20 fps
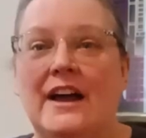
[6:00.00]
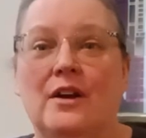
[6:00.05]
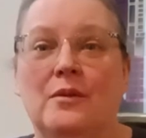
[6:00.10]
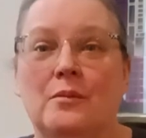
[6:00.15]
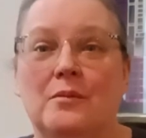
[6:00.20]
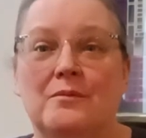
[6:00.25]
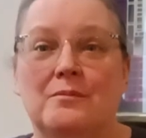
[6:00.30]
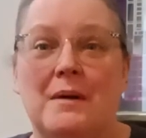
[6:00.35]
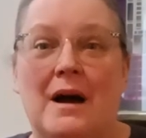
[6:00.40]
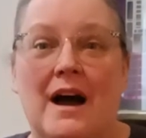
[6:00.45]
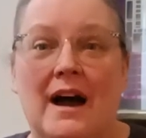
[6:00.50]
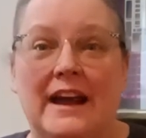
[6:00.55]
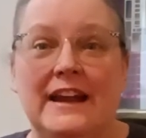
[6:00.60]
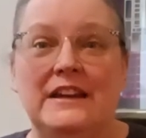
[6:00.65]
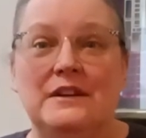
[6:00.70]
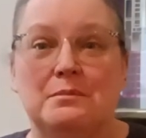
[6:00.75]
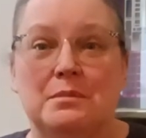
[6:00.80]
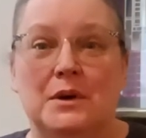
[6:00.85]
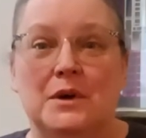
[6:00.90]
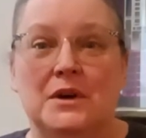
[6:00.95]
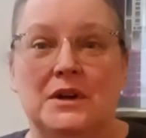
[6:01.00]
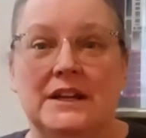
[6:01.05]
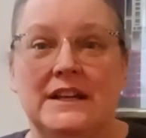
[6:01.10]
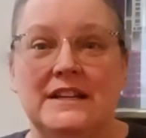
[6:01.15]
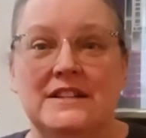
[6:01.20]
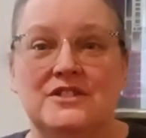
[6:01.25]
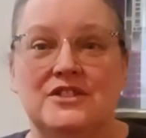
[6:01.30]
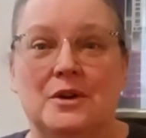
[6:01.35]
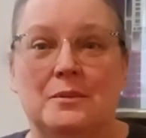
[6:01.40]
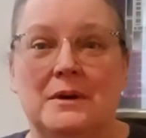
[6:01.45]
I don't mind
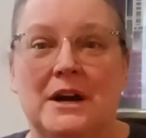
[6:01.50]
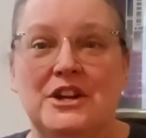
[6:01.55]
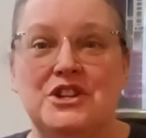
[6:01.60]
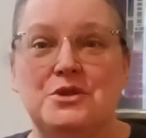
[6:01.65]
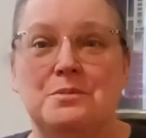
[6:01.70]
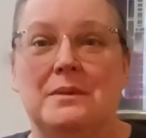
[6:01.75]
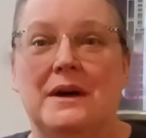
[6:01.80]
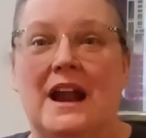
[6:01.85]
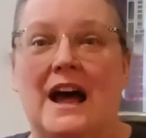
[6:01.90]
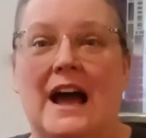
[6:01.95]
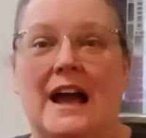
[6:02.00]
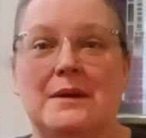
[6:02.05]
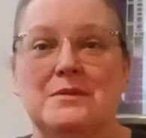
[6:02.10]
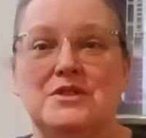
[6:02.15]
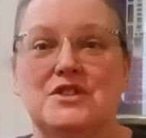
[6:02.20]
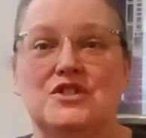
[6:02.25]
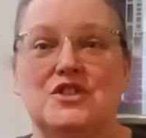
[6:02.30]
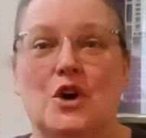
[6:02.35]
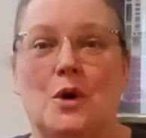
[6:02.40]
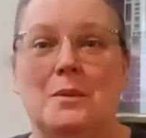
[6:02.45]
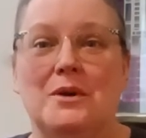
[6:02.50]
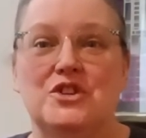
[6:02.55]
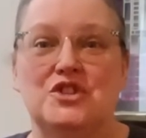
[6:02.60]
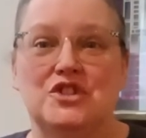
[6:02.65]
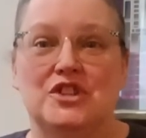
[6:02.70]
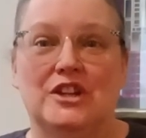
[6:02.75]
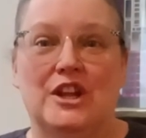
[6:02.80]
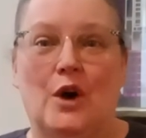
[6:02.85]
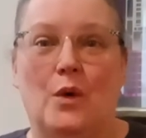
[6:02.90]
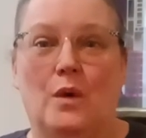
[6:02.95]
purling so much, but I am so
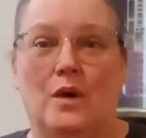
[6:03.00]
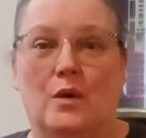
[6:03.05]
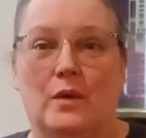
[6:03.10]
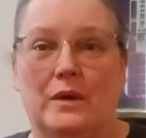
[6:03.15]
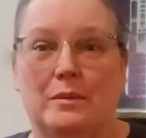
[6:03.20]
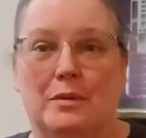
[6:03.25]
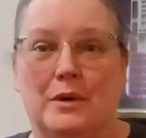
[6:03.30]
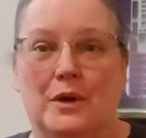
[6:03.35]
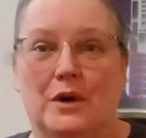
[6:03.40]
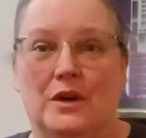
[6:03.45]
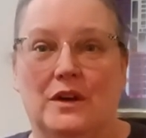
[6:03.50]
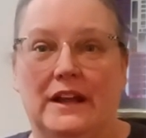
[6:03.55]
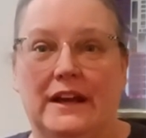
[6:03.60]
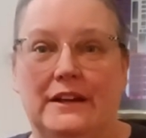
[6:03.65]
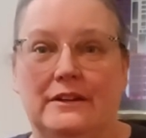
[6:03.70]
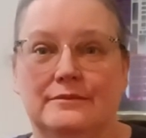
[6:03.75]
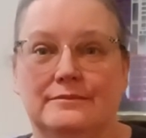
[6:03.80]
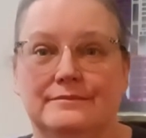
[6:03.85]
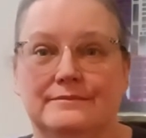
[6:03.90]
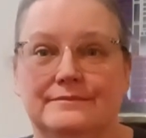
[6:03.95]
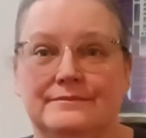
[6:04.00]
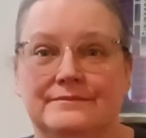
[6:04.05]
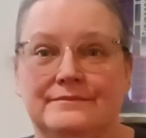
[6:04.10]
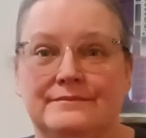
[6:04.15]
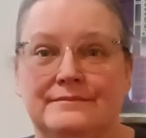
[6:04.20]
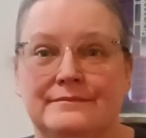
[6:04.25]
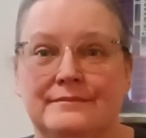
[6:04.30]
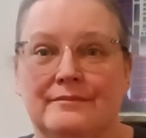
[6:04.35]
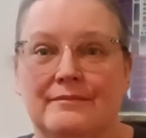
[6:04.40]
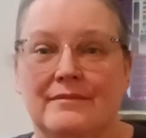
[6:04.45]
much slower with purling.
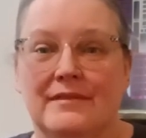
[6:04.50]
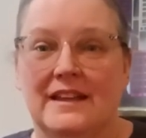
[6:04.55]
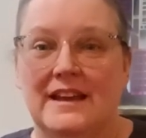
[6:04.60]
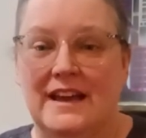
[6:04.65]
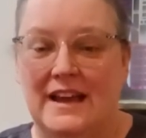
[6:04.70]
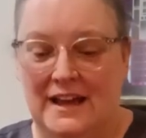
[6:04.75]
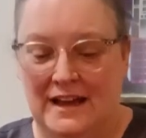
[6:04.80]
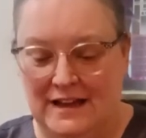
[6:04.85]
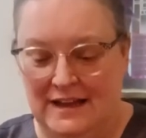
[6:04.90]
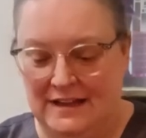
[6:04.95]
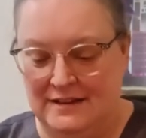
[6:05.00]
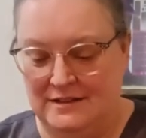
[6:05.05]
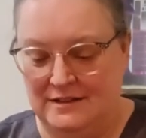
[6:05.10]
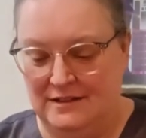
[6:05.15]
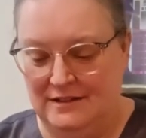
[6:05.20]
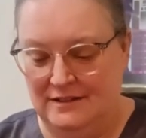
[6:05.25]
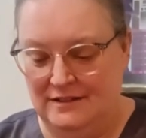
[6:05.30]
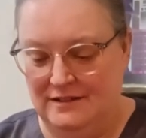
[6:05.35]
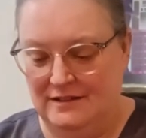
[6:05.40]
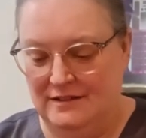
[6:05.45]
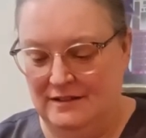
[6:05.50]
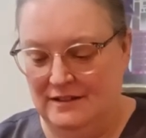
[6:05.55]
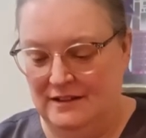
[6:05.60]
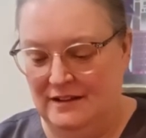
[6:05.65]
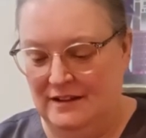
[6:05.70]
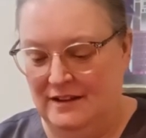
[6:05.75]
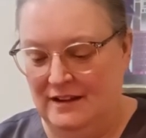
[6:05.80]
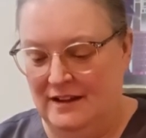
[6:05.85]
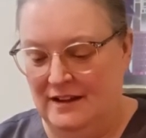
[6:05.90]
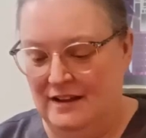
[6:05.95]
And
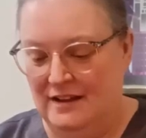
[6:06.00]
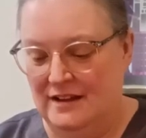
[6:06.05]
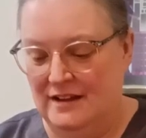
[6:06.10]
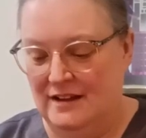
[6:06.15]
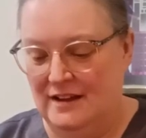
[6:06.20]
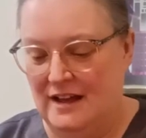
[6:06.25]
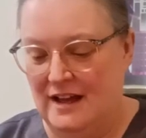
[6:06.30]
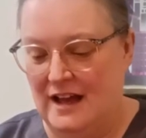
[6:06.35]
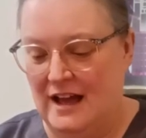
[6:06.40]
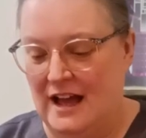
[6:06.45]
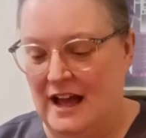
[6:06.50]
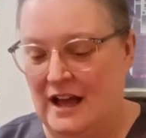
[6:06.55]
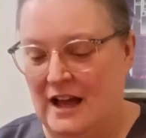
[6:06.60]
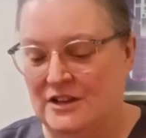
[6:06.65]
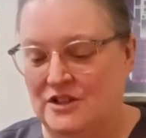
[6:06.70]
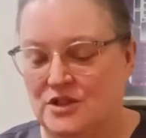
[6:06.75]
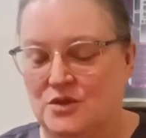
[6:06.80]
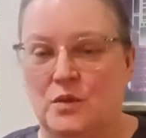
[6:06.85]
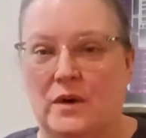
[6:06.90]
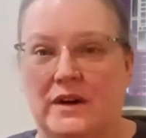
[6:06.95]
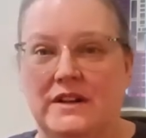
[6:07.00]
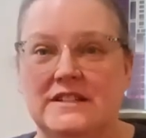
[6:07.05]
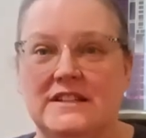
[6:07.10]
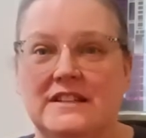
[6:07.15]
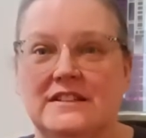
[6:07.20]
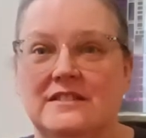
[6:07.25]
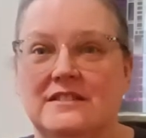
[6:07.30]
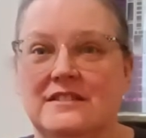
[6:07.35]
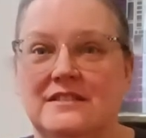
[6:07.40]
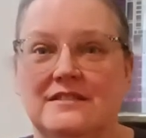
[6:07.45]
I just want
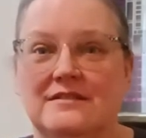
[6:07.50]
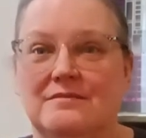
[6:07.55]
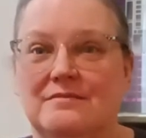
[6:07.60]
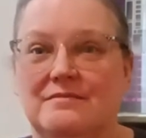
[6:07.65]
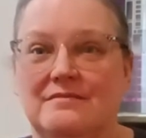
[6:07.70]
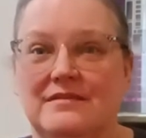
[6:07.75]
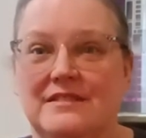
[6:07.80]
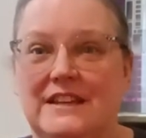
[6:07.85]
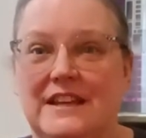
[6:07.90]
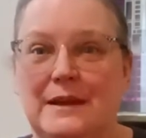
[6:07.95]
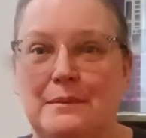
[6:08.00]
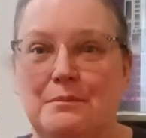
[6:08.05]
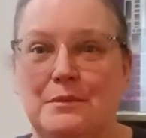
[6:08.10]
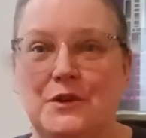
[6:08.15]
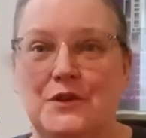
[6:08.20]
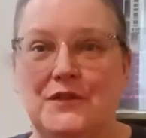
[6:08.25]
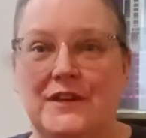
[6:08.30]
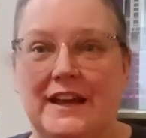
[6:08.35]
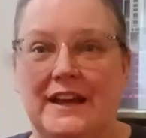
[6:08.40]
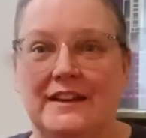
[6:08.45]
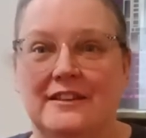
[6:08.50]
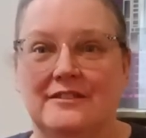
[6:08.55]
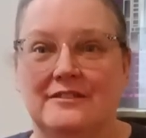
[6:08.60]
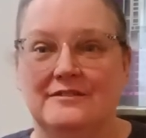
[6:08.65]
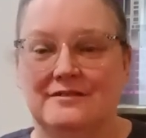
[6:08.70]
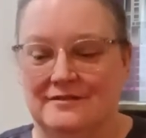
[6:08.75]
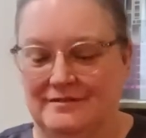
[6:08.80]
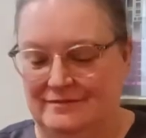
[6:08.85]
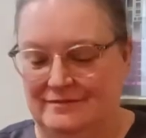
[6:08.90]
to keep moving